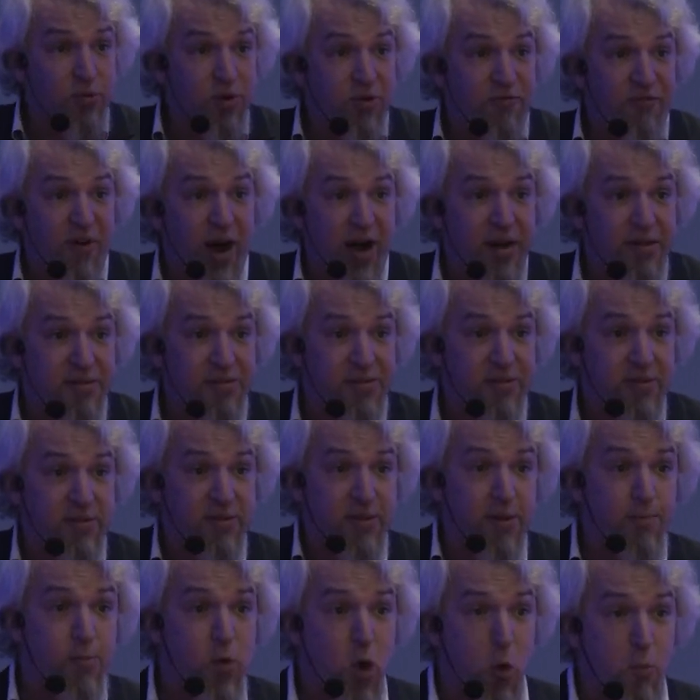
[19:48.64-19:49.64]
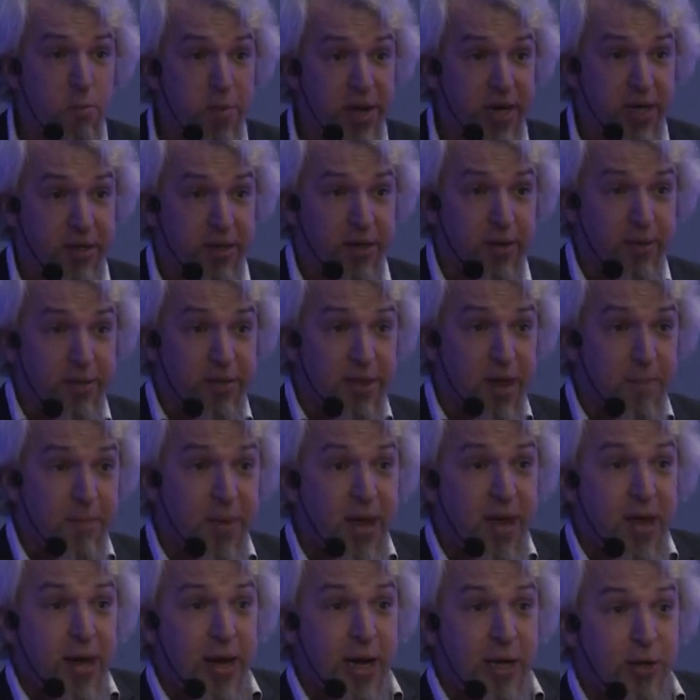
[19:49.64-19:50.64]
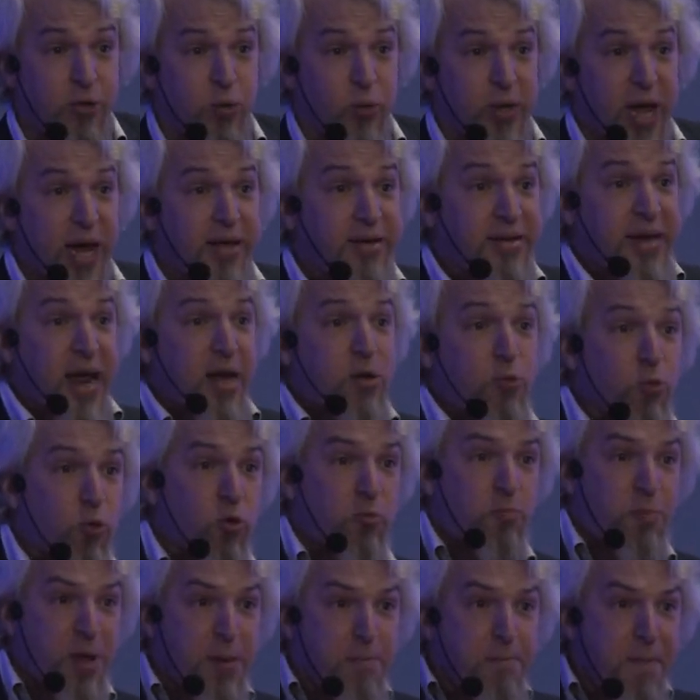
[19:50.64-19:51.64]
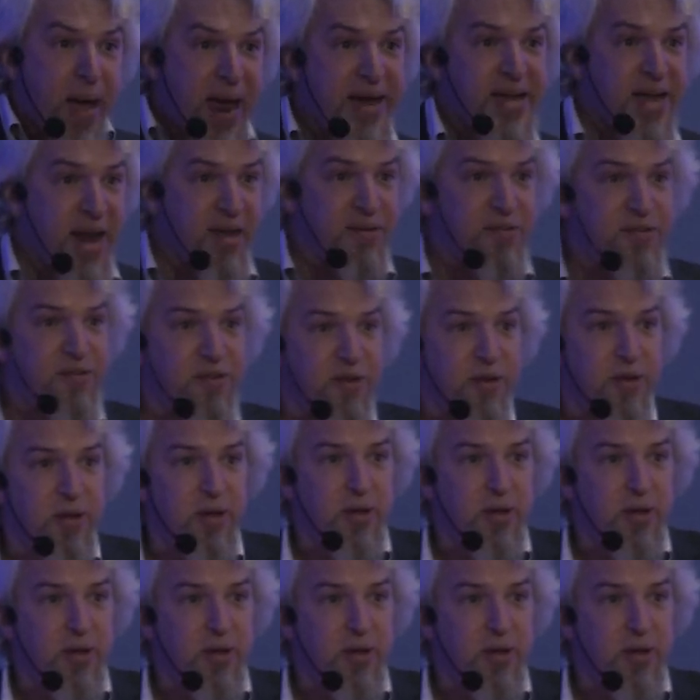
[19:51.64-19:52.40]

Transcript: to the file system, committing them into Git. That would be madness.